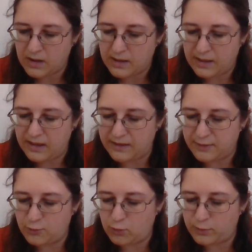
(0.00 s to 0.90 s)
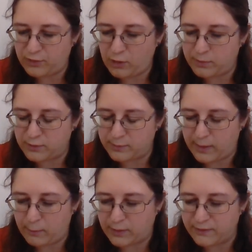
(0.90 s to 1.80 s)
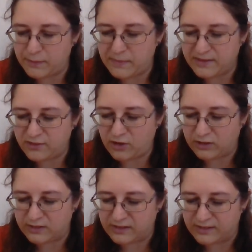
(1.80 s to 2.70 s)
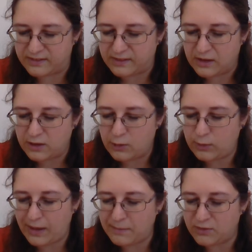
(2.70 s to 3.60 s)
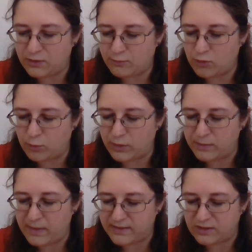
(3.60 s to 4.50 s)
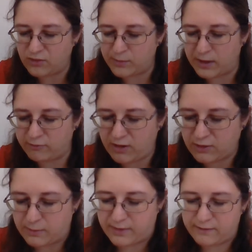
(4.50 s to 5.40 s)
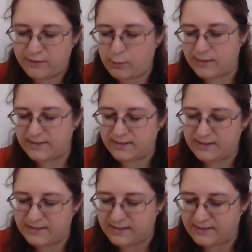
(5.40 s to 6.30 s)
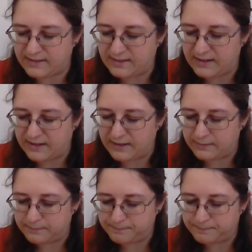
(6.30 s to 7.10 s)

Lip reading: Here the door was opened by one of the Miss Charltons, who came into the room with a message from her grandmother requesting to see Cecilia.